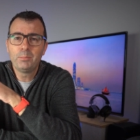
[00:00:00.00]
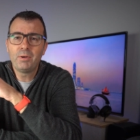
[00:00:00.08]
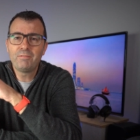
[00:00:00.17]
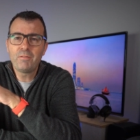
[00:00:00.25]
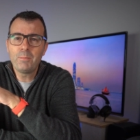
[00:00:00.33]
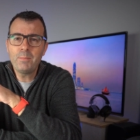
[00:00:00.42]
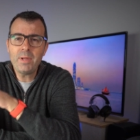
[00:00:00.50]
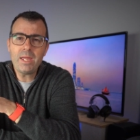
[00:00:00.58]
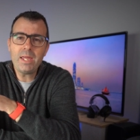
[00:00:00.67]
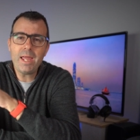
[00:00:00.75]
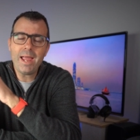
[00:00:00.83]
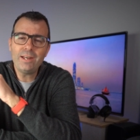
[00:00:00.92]
But for
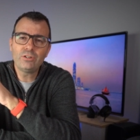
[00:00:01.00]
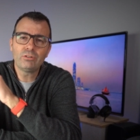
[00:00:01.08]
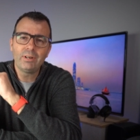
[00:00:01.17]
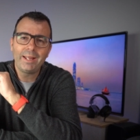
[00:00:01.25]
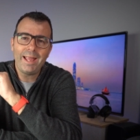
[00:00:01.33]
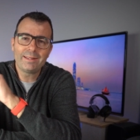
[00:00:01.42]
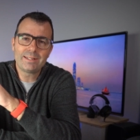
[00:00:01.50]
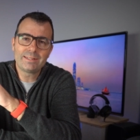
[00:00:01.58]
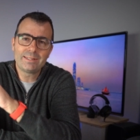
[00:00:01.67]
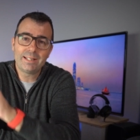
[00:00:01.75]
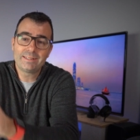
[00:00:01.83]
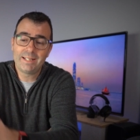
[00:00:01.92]
me, entering at the
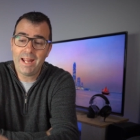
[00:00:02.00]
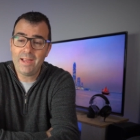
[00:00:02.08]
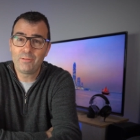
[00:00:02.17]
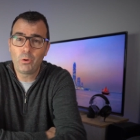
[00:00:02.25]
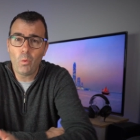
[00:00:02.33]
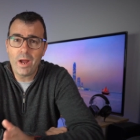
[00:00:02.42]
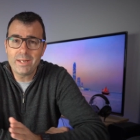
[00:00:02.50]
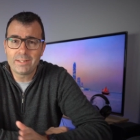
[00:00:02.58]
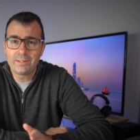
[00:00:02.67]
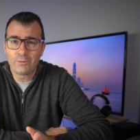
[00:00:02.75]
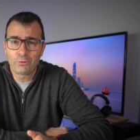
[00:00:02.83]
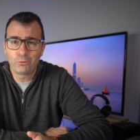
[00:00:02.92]
6 and having
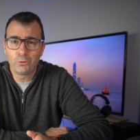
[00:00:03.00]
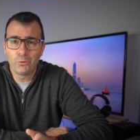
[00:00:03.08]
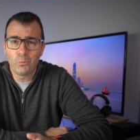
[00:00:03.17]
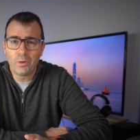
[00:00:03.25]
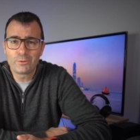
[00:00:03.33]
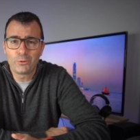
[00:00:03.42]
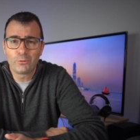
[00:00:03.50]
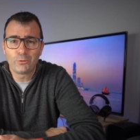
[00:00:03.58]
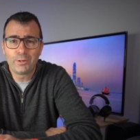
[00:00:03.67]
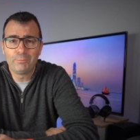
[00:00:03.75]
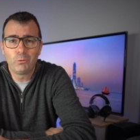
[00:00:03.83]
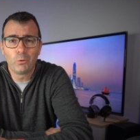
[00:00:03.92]
waited through 1, 2,
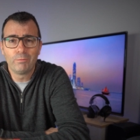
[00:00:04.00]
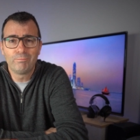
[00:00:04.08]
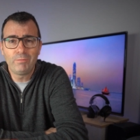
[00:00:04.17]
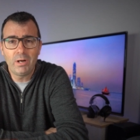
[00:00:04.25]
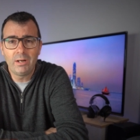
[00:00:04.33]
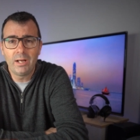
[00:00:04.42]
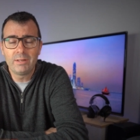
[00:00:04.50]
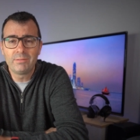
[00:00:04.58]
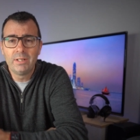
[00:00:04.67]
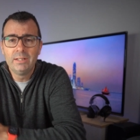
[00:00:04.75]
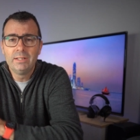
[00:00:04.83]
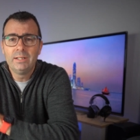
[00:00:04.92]
3, 4, and
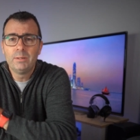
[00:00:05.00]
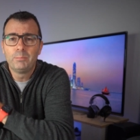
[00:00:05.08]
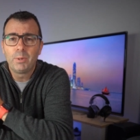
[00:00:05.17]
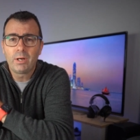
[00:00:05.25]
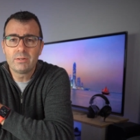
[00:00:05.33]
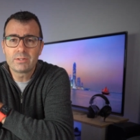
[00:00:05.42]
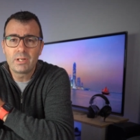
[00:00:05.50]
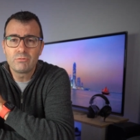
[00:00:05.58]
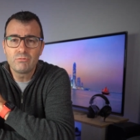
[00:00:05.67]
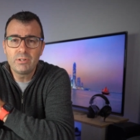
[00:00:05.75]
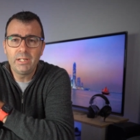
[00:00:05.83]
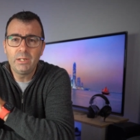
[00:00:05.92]
5, because I
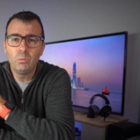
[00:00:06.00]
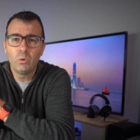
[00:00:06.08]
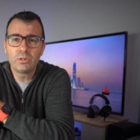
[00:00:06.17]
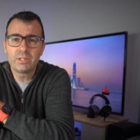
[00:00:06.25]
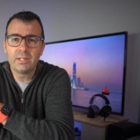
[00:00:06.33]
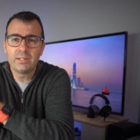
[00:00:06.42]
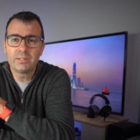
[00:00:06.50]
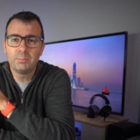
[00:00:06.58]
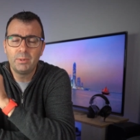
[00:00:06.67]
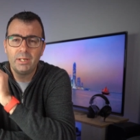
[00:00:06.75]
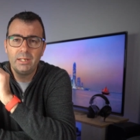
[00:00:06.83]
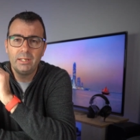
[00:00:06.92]
really wanted it to
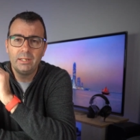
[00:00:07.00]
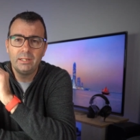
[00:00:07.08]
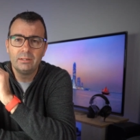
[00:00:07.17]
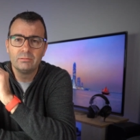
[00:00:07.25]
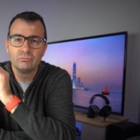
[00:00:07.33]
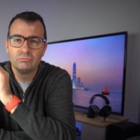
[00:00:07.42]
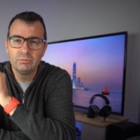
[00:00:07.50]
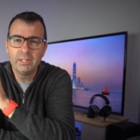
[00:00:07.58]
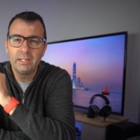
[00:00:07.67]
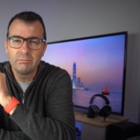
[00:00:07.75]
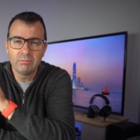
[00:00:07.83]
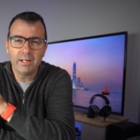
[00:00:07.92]
be
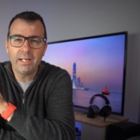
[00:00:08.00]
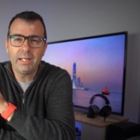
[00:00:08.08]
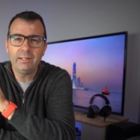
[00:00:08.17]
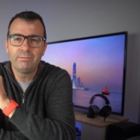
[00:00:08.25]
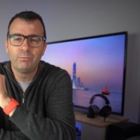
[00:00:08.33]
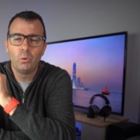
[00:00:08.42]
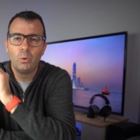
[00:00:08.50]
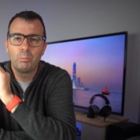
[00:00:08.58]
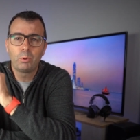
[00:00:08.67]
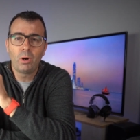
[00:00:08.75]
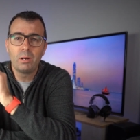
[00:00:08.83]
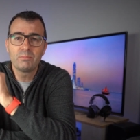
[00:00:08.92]
really ready for
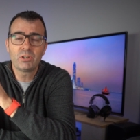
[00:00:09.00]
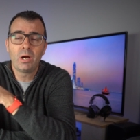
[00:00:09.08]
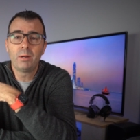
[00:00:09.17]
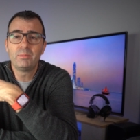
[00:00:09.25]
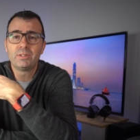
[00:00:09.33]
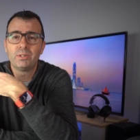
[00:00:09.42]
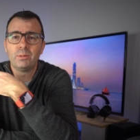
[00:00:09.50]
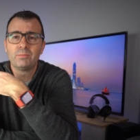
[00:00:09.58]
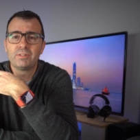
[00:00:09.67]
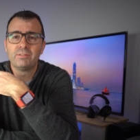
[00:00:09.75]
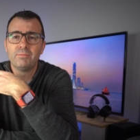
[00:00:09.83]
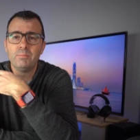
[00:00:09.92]
prime time in
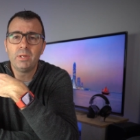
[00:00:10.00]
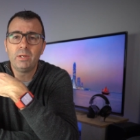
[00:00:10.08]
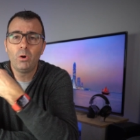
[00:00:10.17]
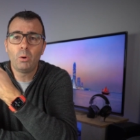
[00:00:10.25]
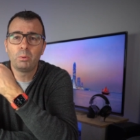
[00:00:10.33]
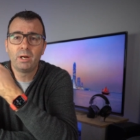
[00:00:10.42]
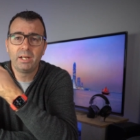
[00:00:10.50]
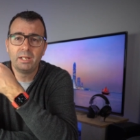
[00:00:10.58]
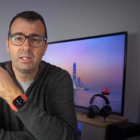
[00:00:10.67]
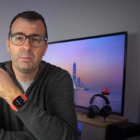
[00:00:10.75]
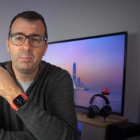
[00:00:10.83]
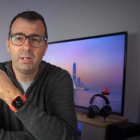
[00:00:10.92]
terms of me operating
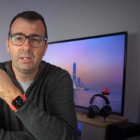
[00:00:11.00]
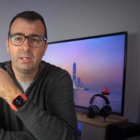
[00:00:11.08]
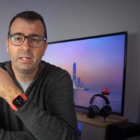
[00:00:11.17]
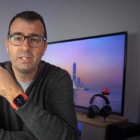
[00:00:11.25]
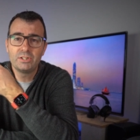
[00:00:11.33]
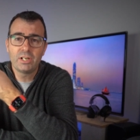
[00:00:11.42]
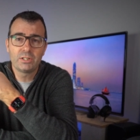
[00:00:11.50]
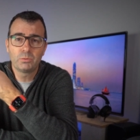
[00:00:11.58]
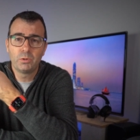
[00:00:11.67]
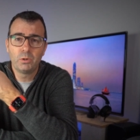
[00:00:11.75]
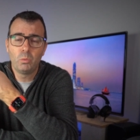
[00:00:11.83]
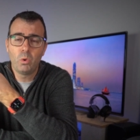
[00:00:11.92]
independently
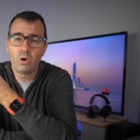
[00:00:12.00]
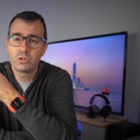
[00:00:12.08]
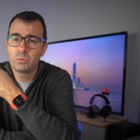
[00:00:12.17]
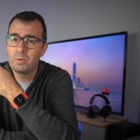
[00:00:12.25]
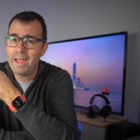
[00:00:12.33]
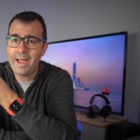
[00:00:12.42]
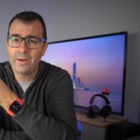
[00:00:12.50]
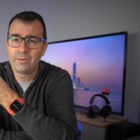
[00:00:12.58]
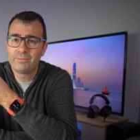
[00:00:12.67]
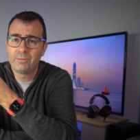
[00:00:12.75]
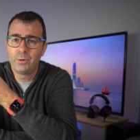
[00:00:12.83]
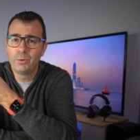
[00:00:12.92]
just with a watch without
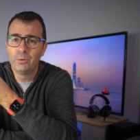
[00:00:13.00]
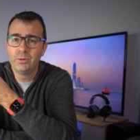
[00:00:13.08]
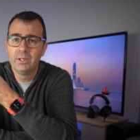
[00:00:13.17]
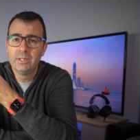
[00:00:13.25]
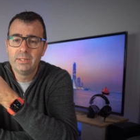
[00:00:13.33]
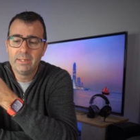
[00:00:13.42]
a phone,